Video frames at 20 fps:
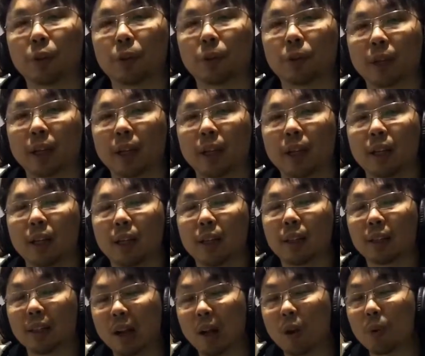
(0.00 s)
Okay,
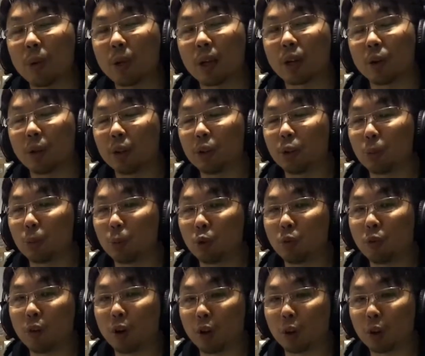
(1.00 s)
now we are going to move
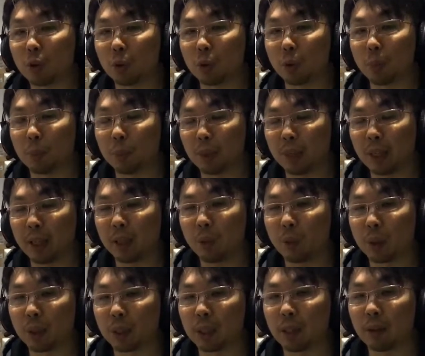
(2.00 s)
on to playing
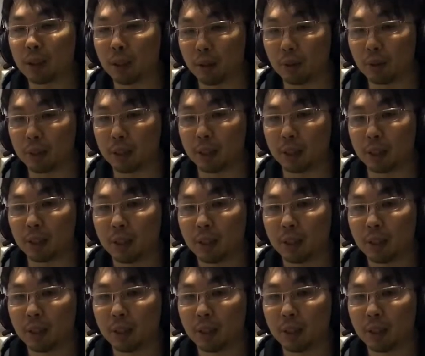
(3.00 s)
without counting,